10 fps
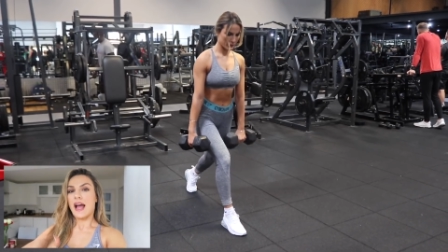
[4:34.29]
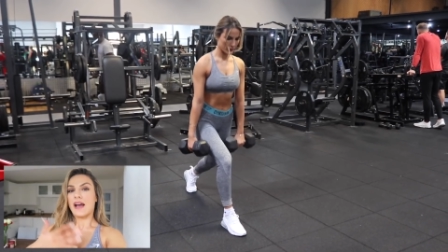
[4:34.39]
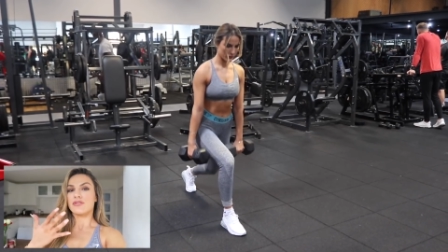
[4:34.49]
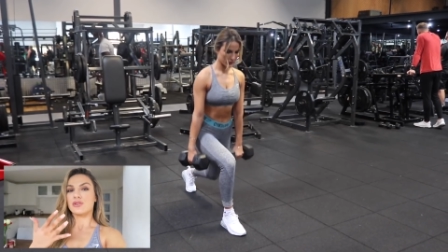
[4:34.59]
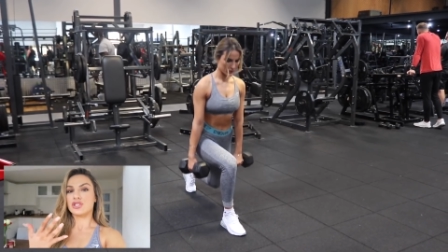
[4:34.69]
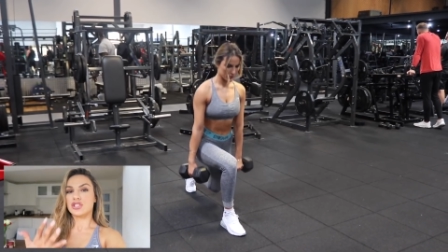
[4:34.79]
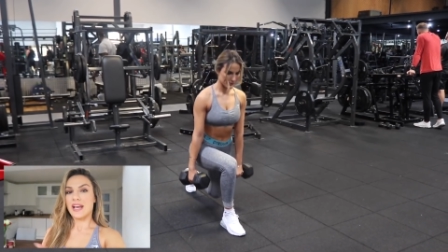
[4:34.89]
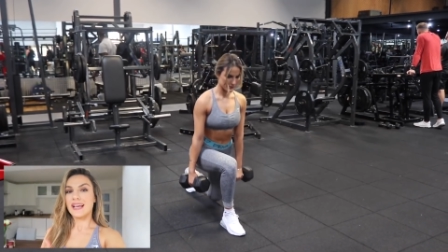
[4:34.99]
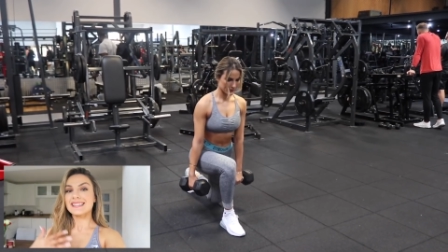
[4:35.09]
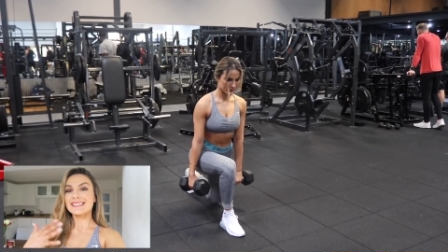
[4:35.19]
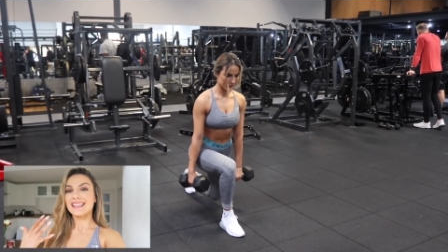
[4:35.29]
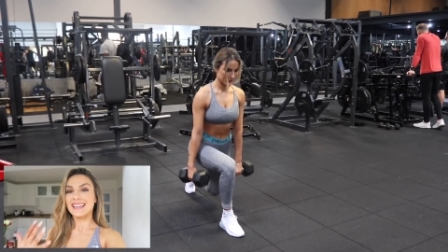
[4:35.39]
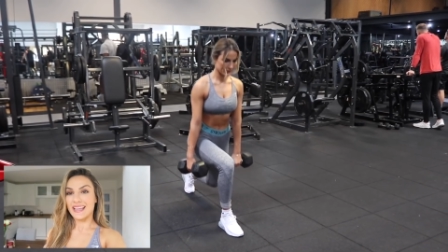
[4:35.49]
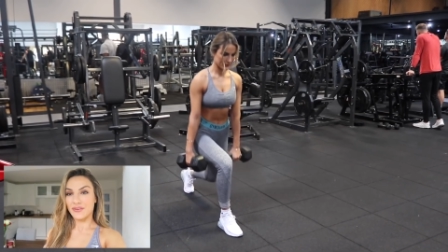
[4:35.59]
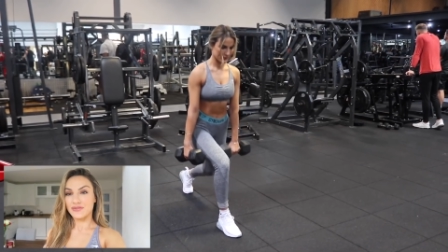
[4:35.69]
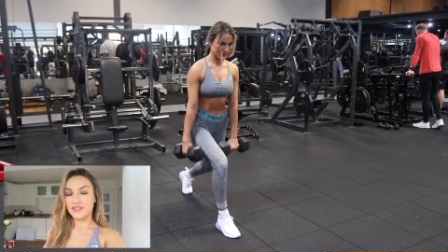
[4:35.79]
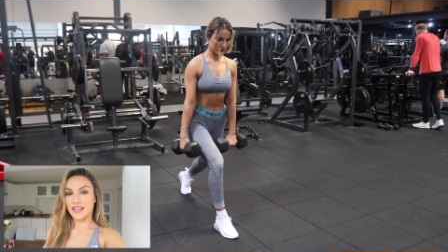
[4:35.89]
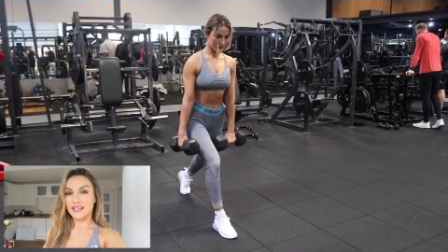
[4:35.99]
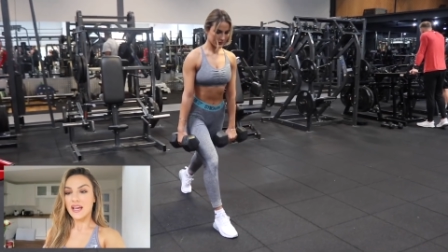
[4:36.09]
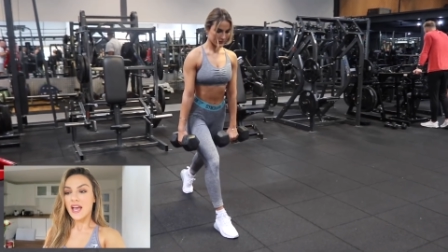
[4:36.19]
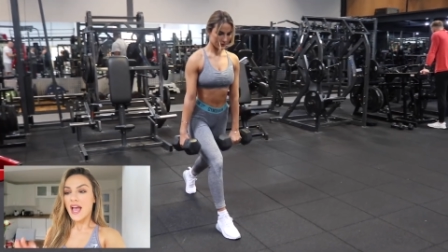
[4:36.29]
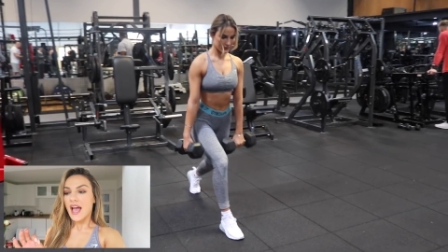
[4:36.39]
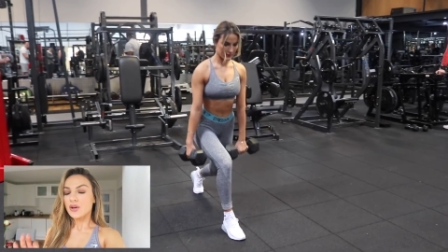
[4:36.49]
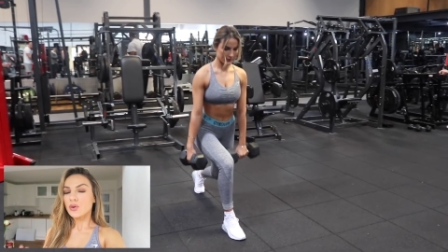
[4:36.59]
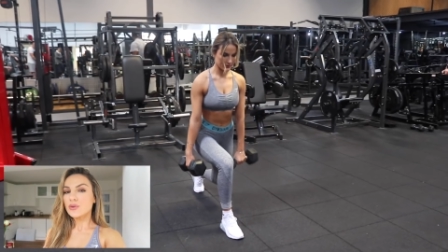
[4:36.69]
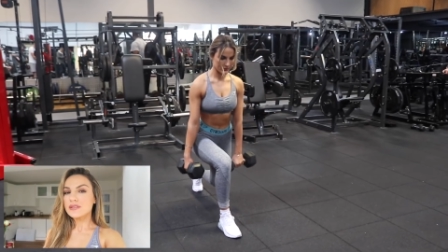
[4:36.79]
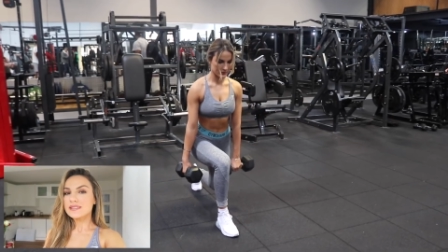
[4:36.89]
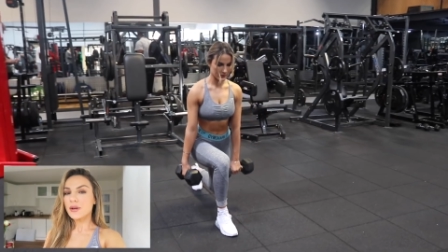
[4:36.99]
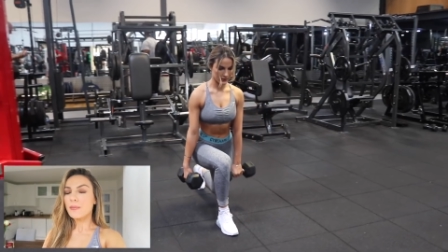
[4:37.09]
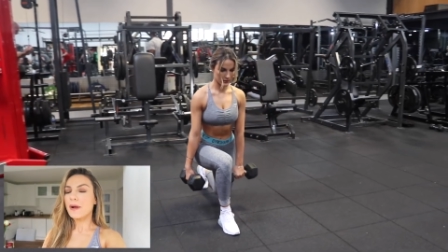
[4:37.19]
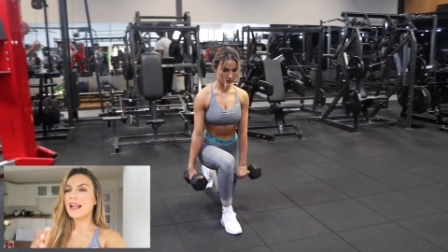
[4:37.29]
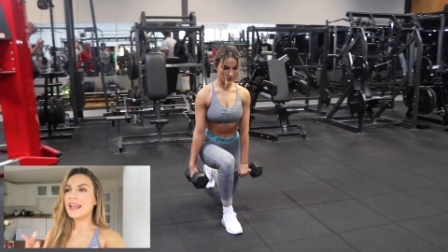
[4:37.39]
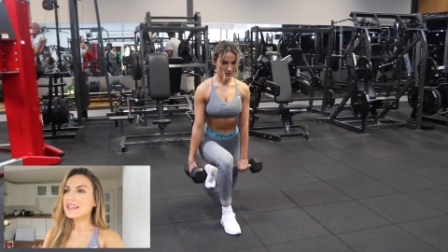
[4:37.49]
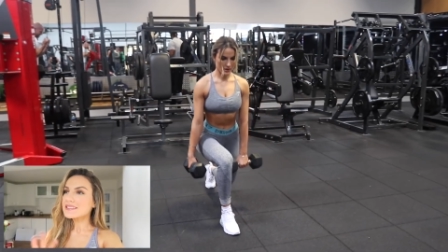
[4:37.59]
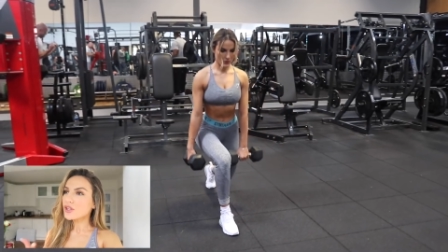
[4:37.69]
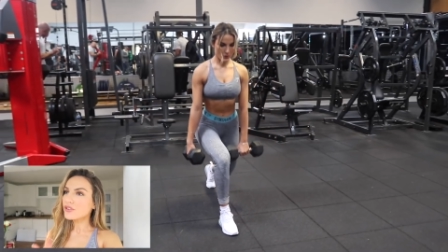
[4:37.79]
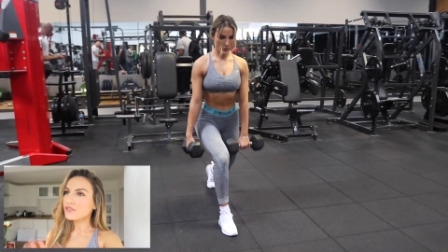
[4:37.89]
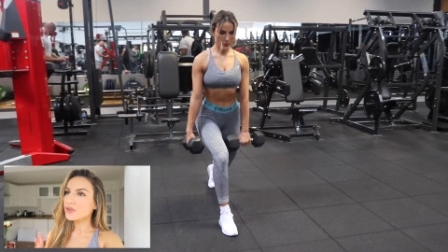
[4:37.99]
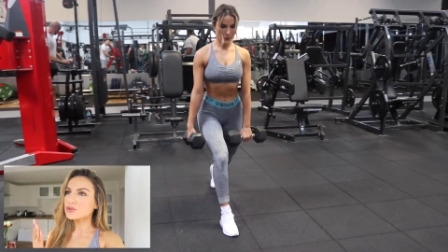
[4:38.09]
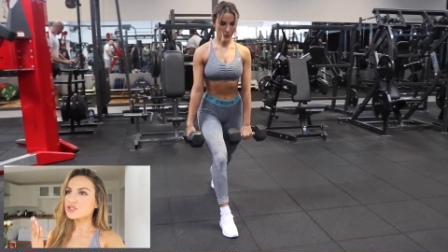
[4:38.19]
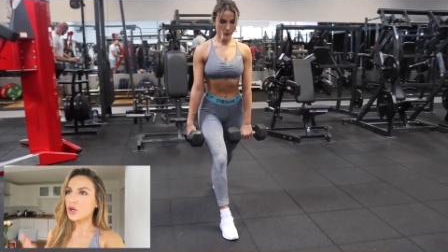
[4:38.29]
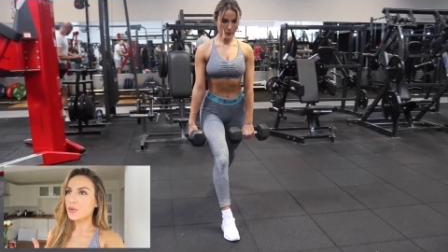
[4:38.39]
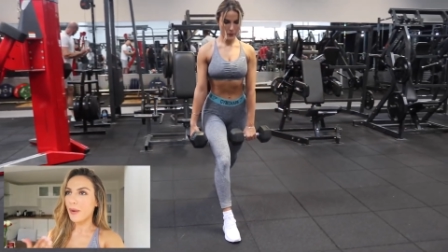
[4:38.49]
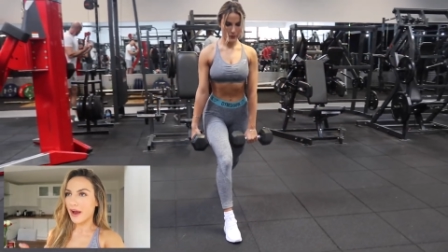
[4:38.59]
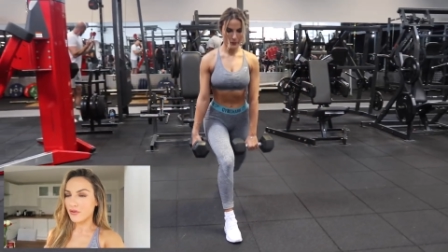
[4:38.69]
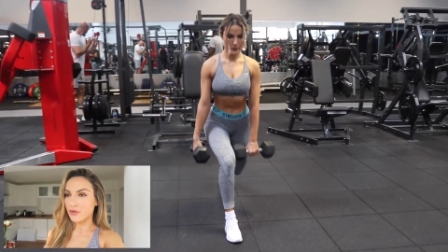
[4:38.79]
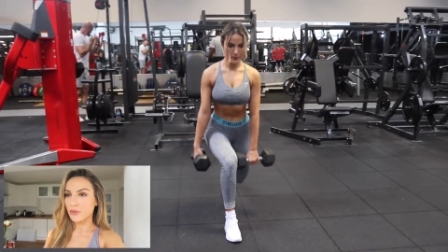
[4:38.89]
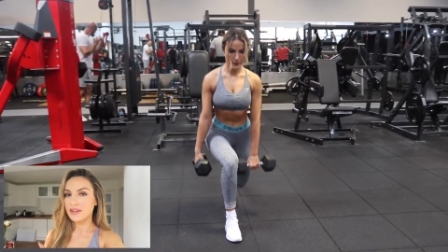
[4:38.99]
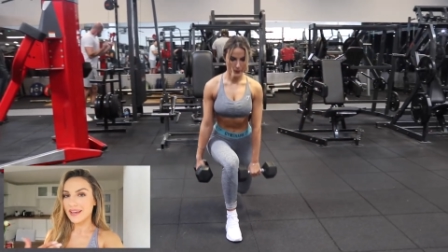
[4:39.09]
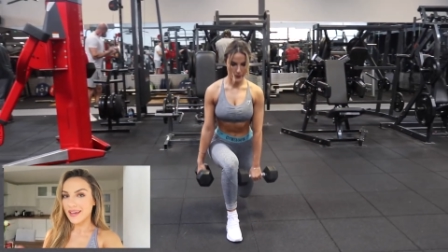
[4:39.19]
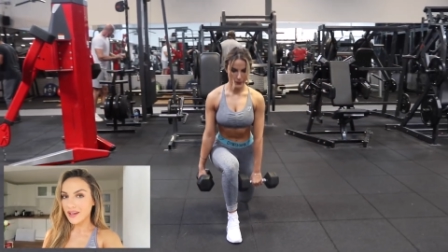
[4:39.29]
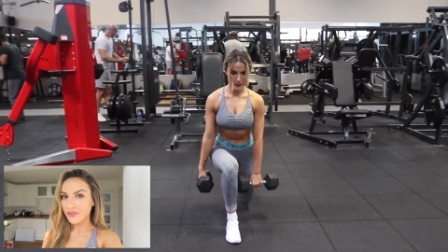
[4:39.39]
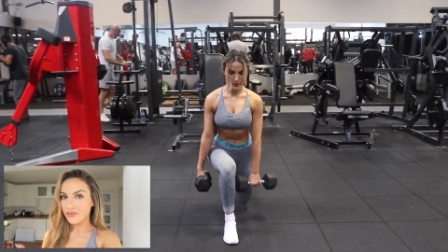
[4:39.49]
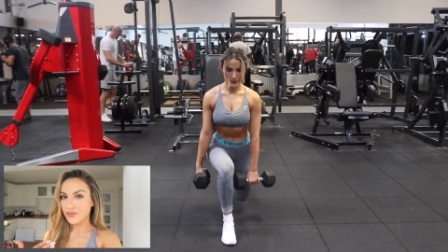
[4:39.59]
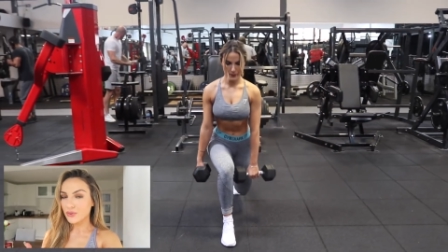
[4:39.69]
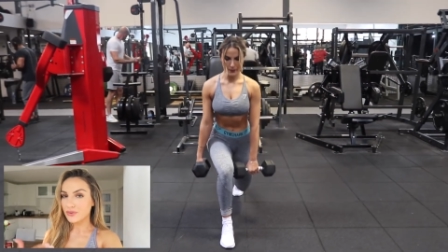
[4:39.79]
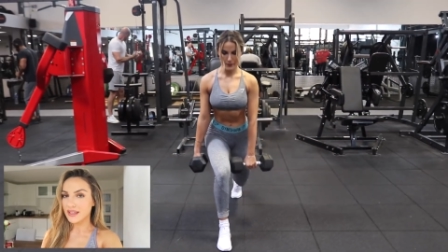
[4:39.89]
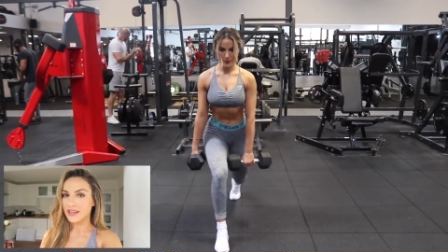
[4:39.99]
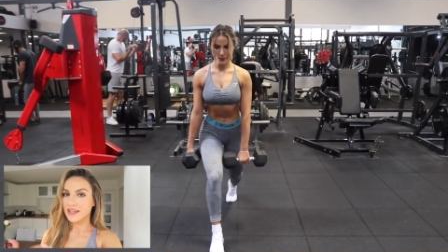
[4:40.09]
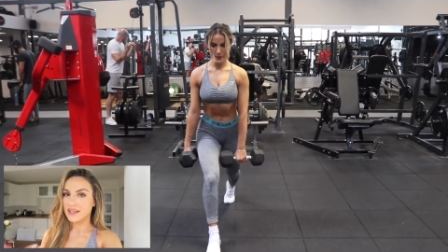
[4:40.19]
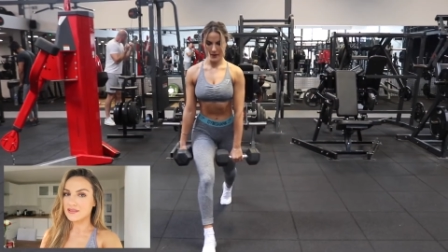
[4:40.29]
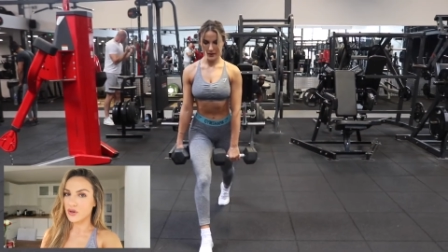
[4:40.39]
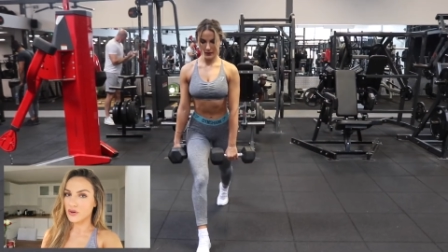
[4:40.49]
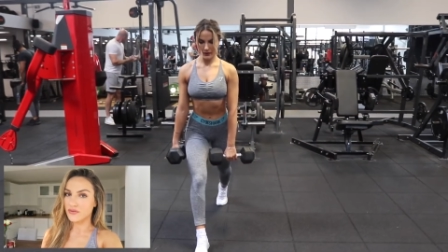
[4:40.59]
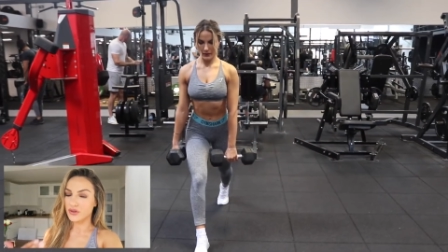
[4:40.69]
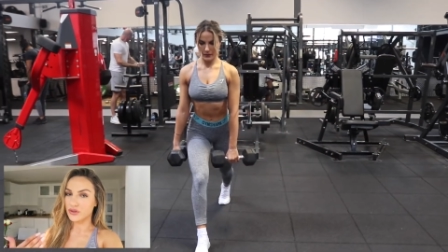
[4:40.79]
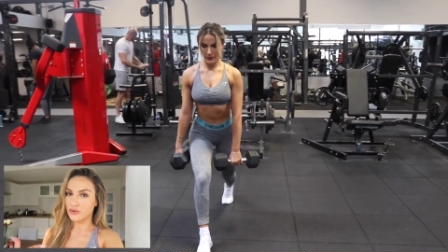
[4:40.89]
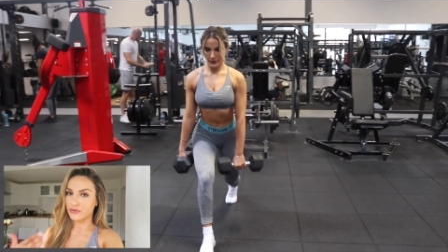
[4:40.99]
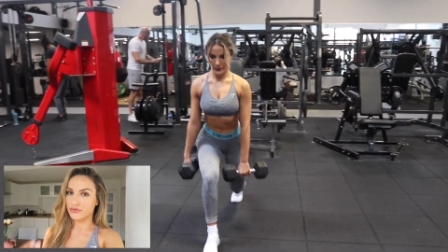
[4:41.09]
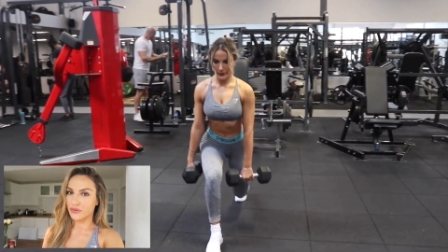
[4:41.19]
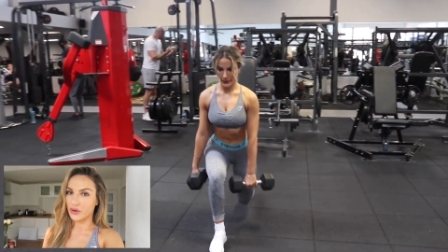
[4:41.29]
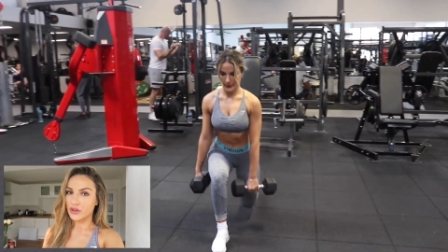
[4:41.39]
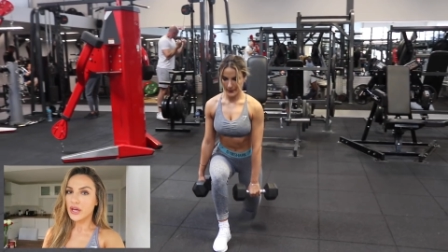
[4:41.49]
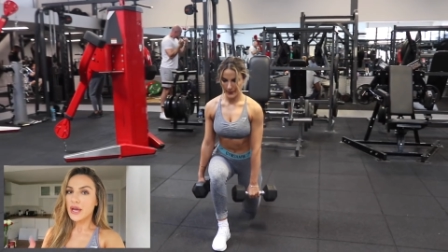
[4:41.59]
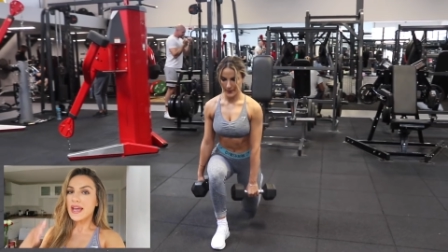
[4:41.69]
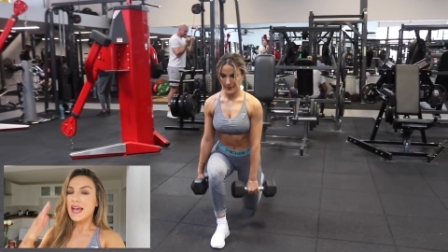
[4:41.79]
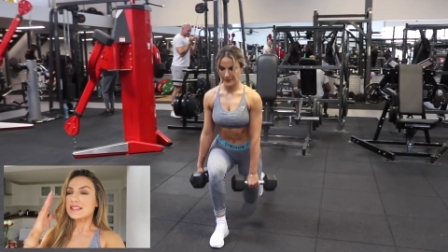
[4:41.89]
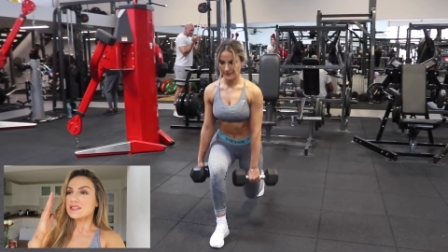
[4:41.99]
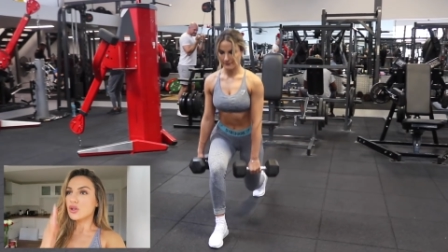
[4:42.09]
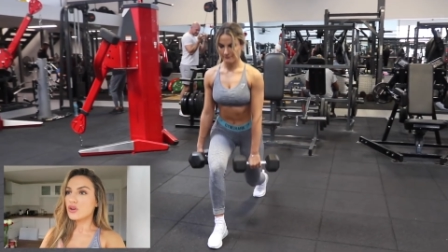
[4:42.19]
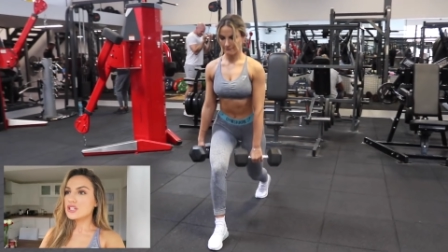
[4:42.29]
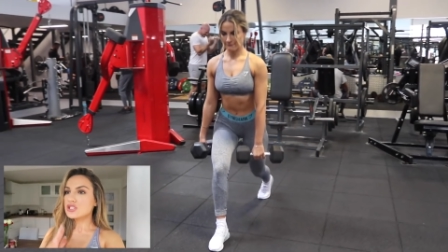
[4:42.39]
have your chest lifted, and also please don't feel so paranoid if your knee is over your foot. As long